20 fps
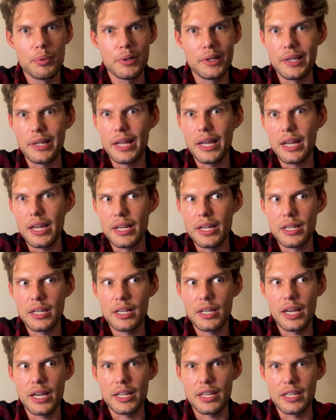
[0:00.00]

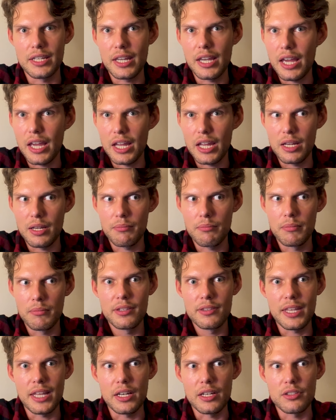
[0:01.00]
playing a
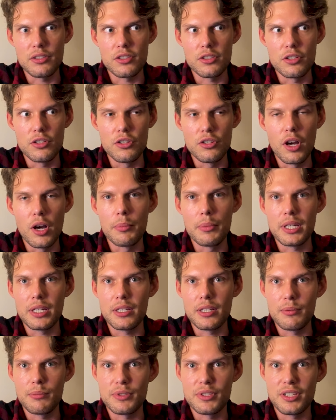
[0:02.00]
game that is numbing
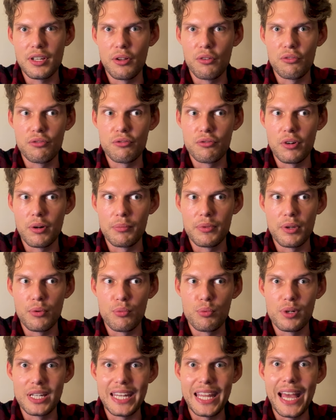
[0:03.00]
themselves from the
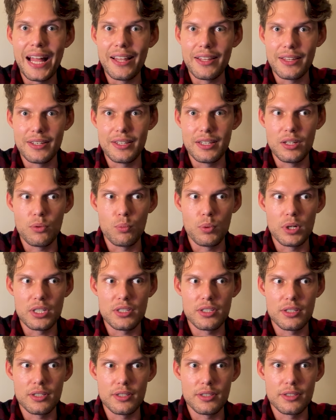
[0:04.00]
reality,
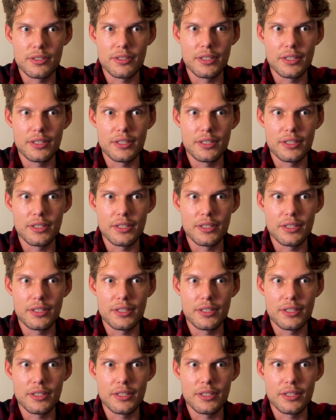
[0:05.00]
which is